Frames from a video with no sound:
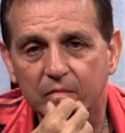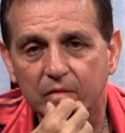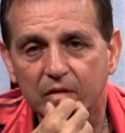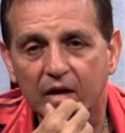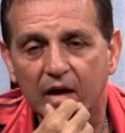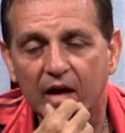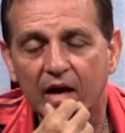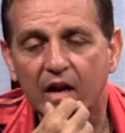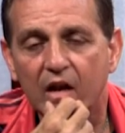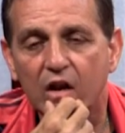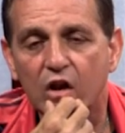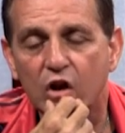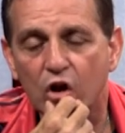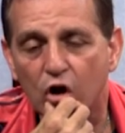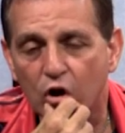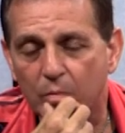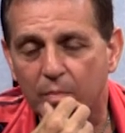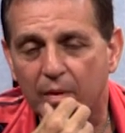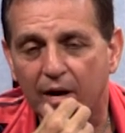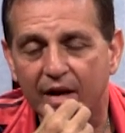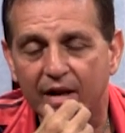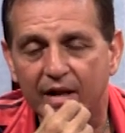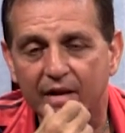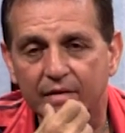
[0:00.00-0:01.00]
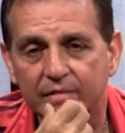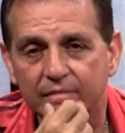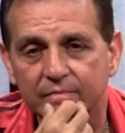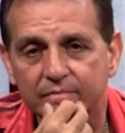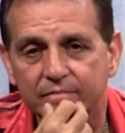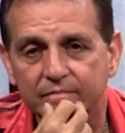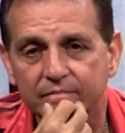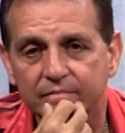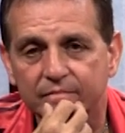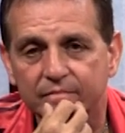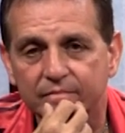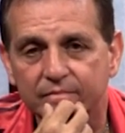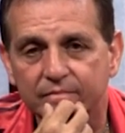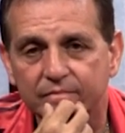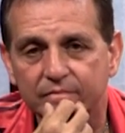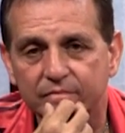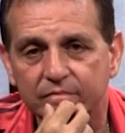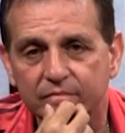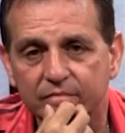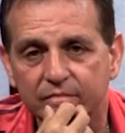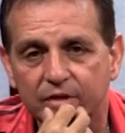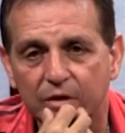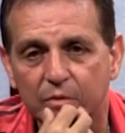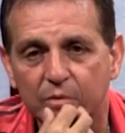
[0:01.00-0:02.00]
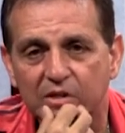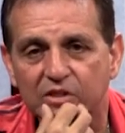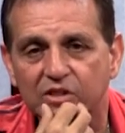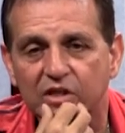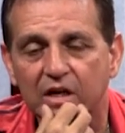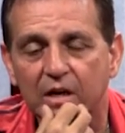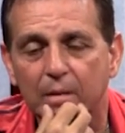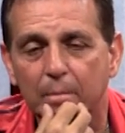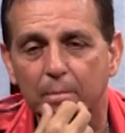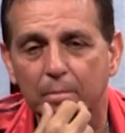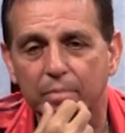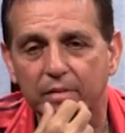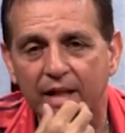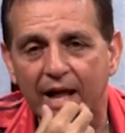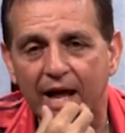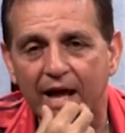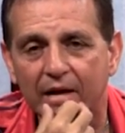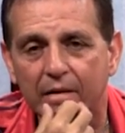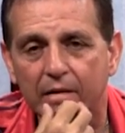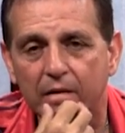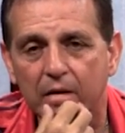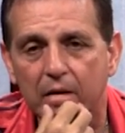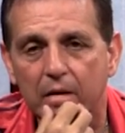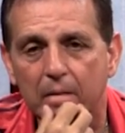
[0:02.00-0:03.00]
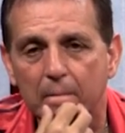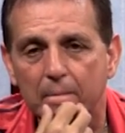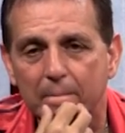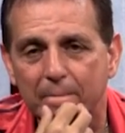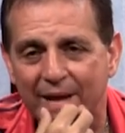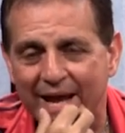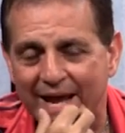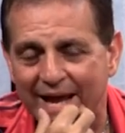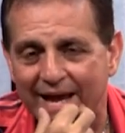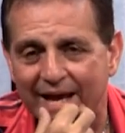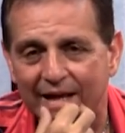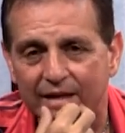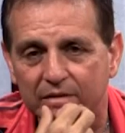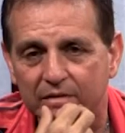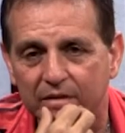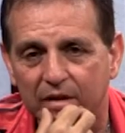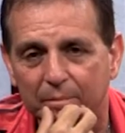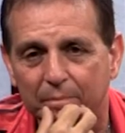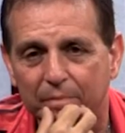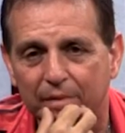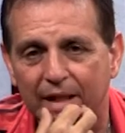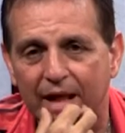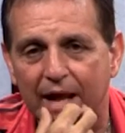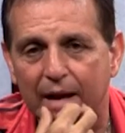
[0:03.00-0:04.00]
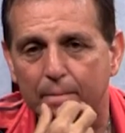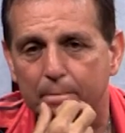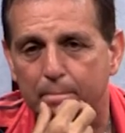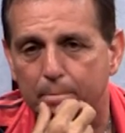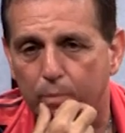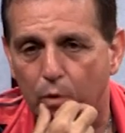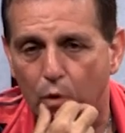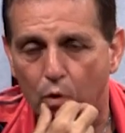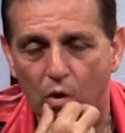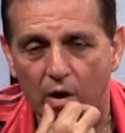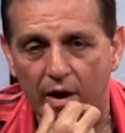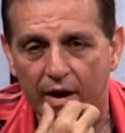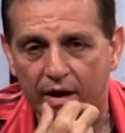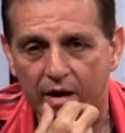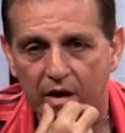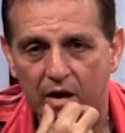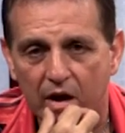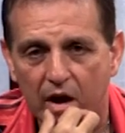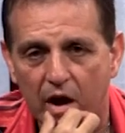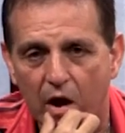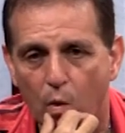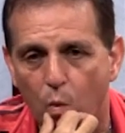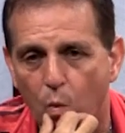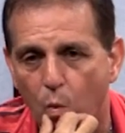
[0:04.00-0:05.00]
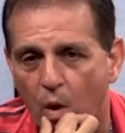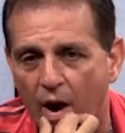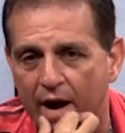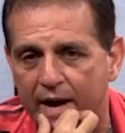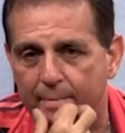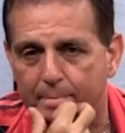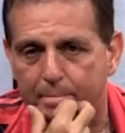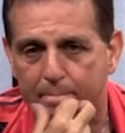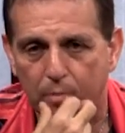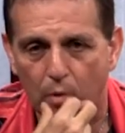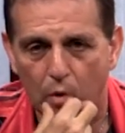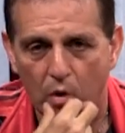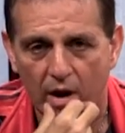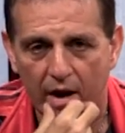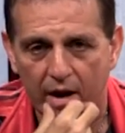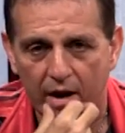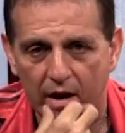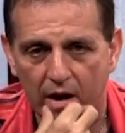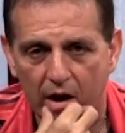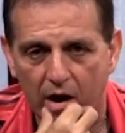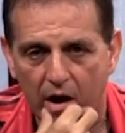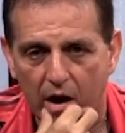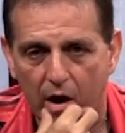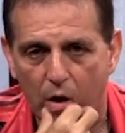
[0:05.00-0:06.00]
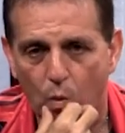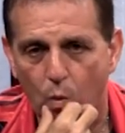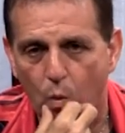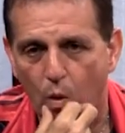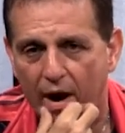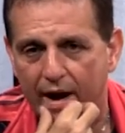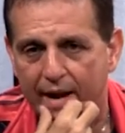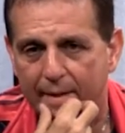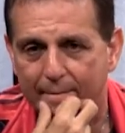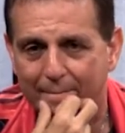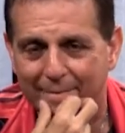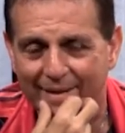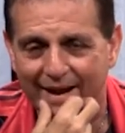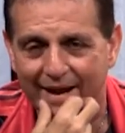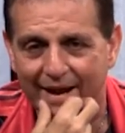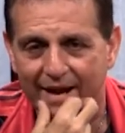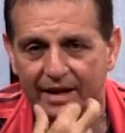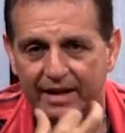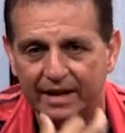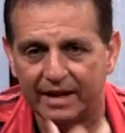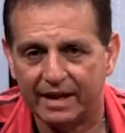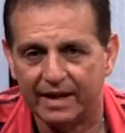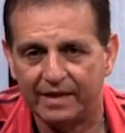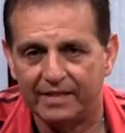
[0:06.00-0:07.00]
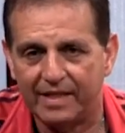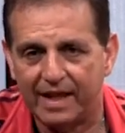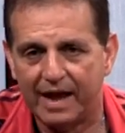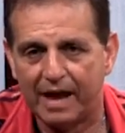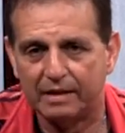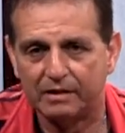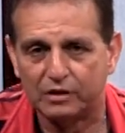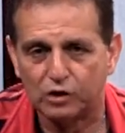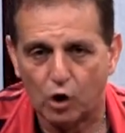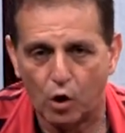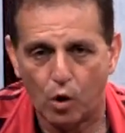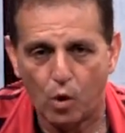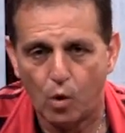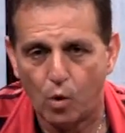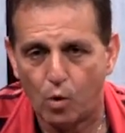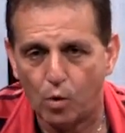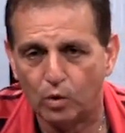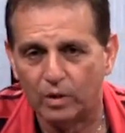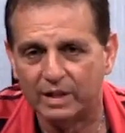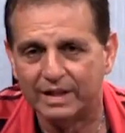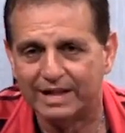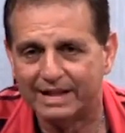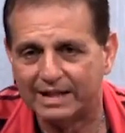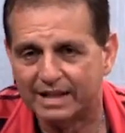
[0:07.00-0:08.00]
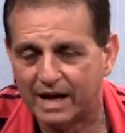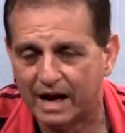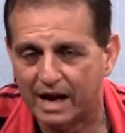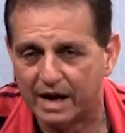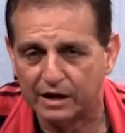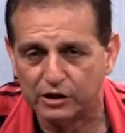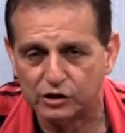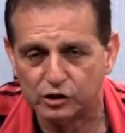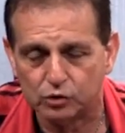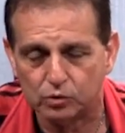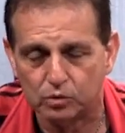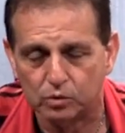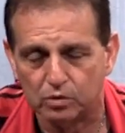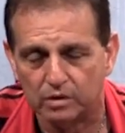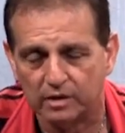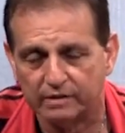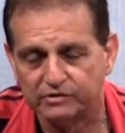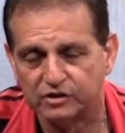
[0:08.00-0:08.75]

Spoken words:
And nobody, there wasn't a black man, a black boy, a white man in that whole entire school of